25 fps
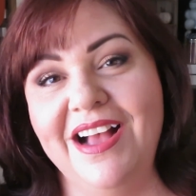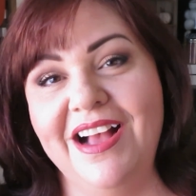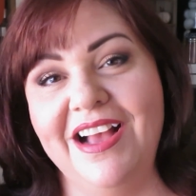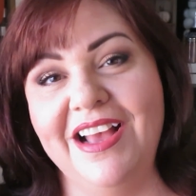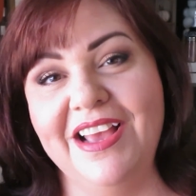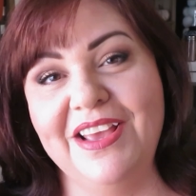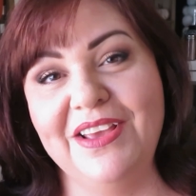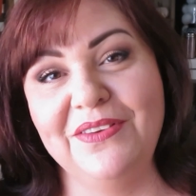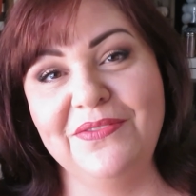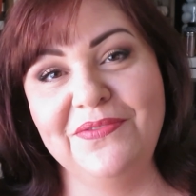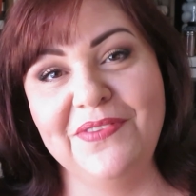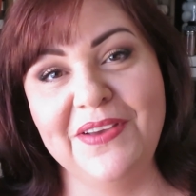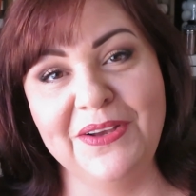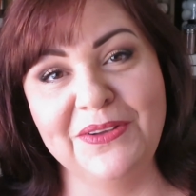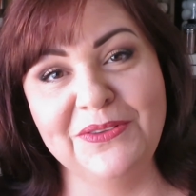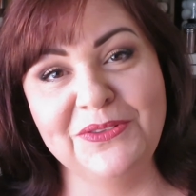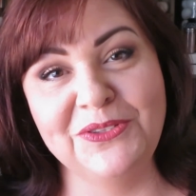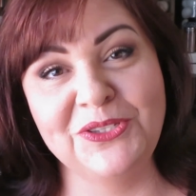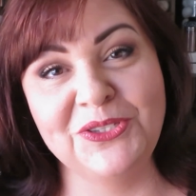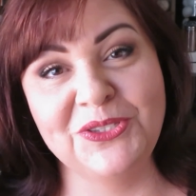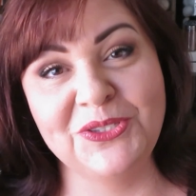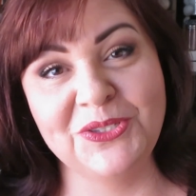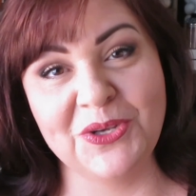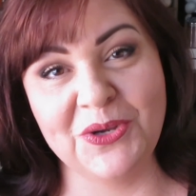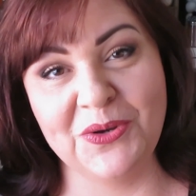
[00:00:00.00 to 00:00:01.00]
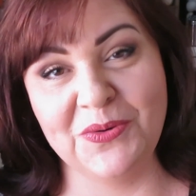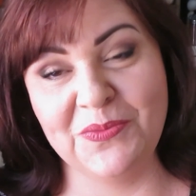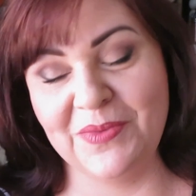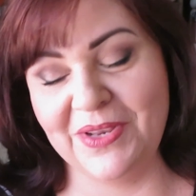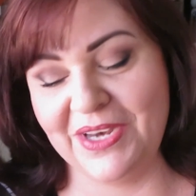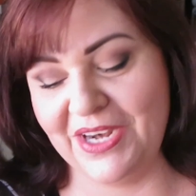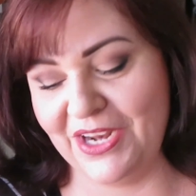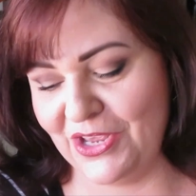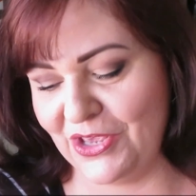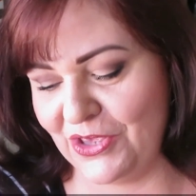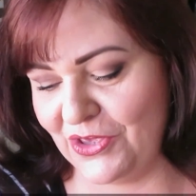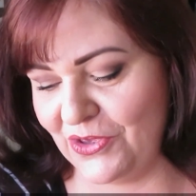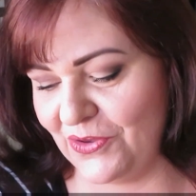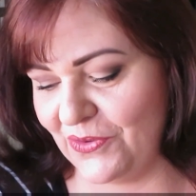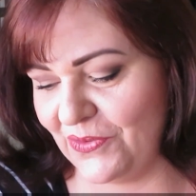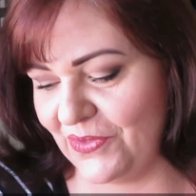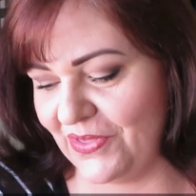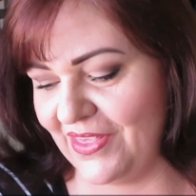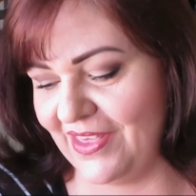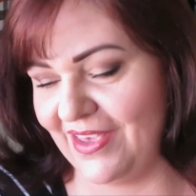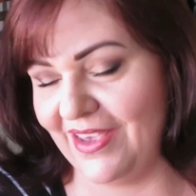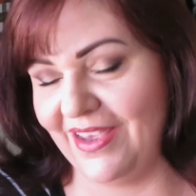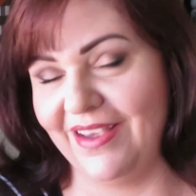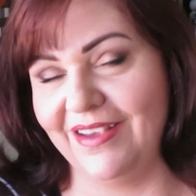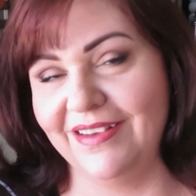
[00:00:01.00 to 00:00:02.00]
I have found so many cute
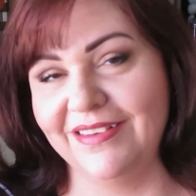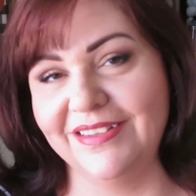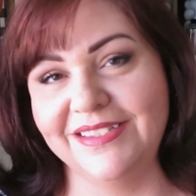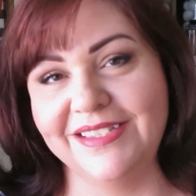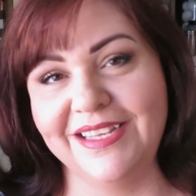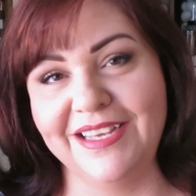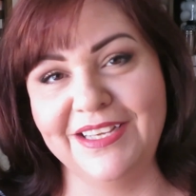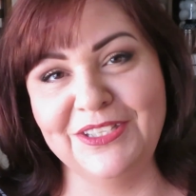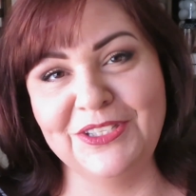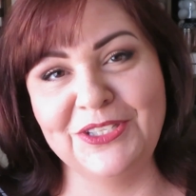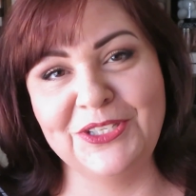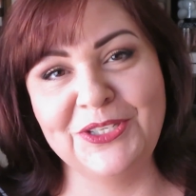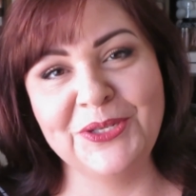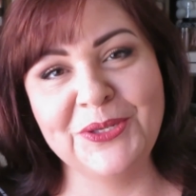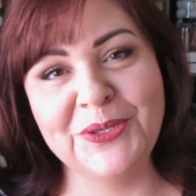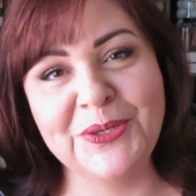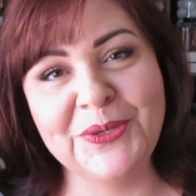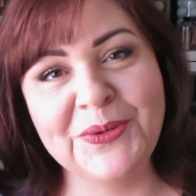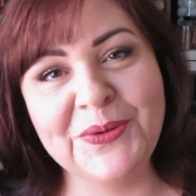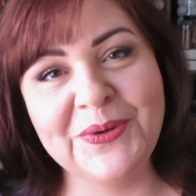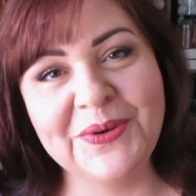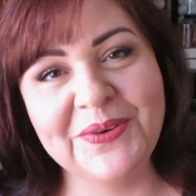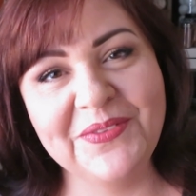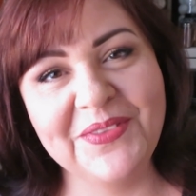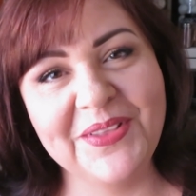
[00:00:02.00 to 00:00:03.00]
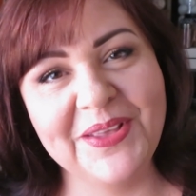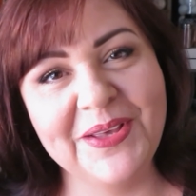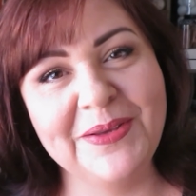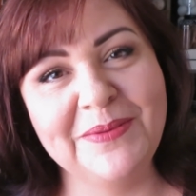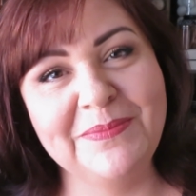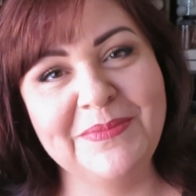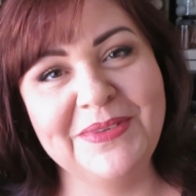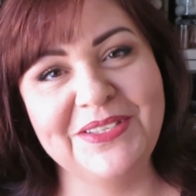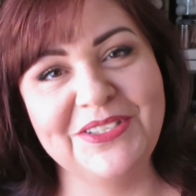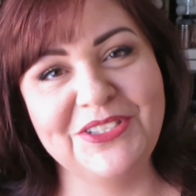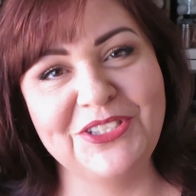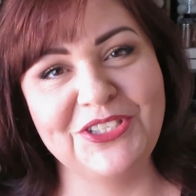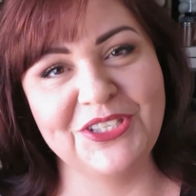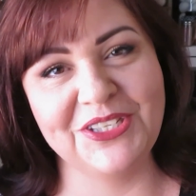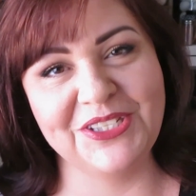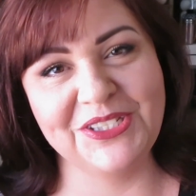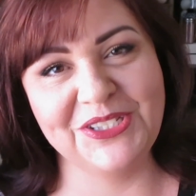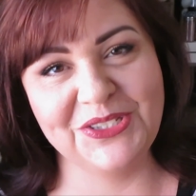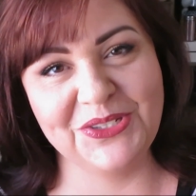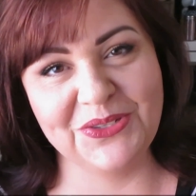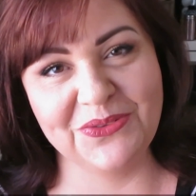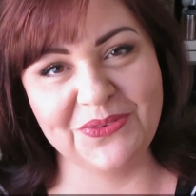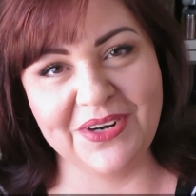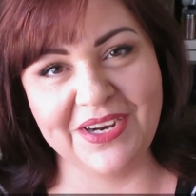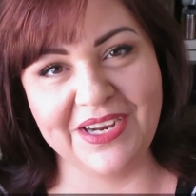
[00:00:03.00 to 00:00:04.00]
things, and 2 of them
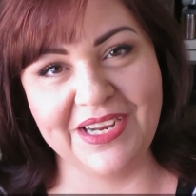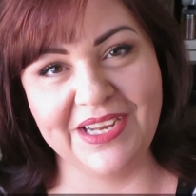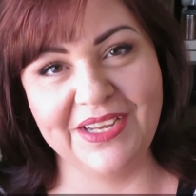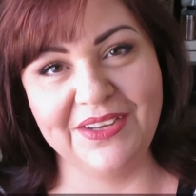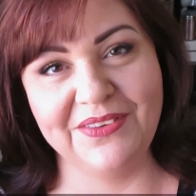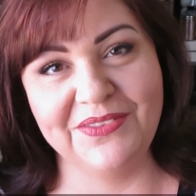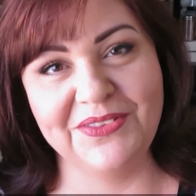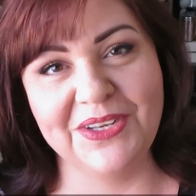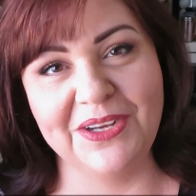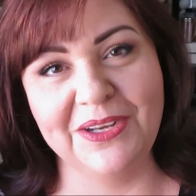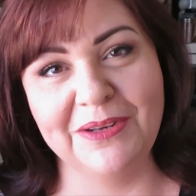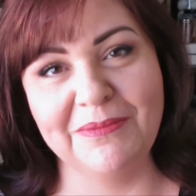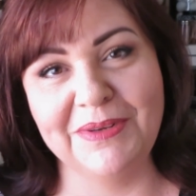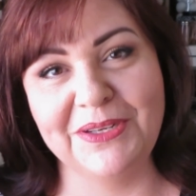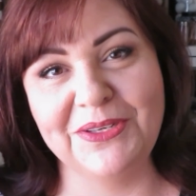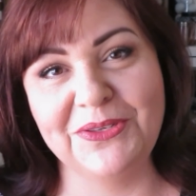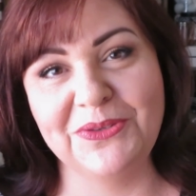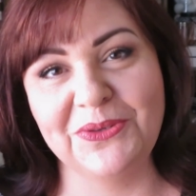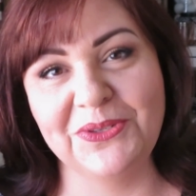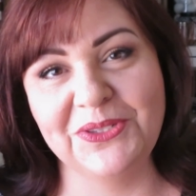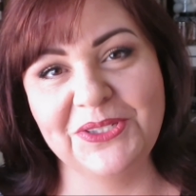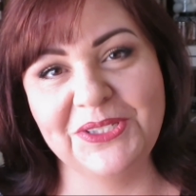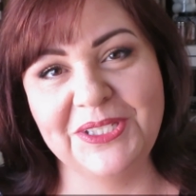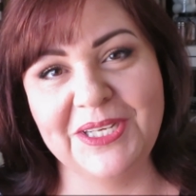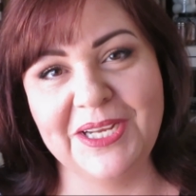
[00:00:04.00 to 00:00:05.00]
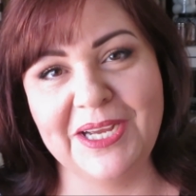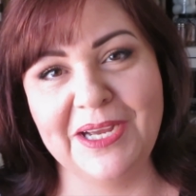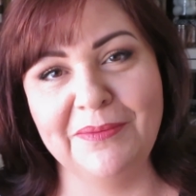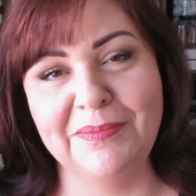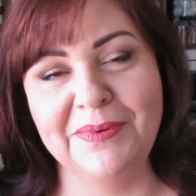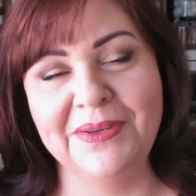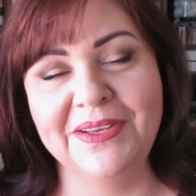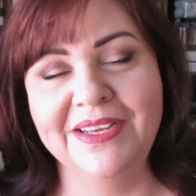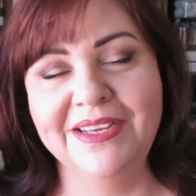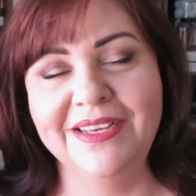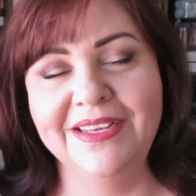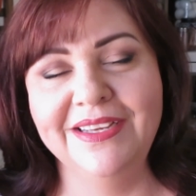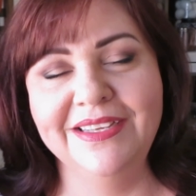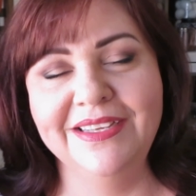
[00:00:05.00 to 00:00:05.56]
just arrived on my doorstep